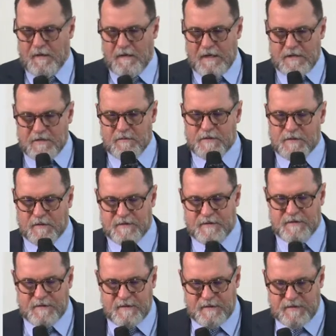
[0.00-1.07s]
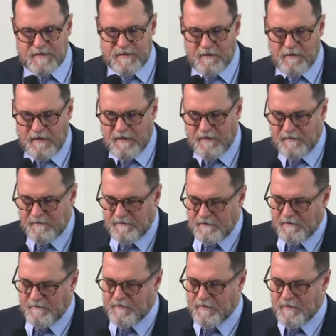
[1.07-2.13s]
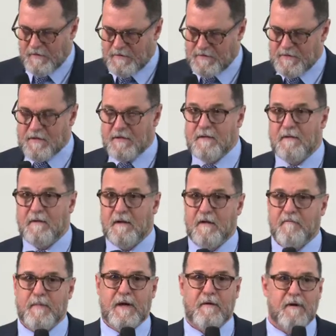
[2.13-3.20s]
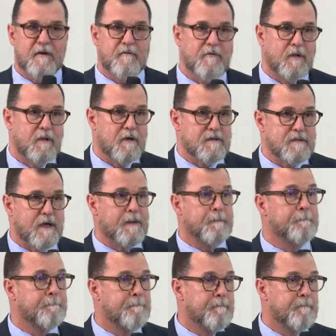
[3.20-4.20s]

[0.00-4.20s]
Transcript: Natural resources in Estonia, of course, have been around for a long time.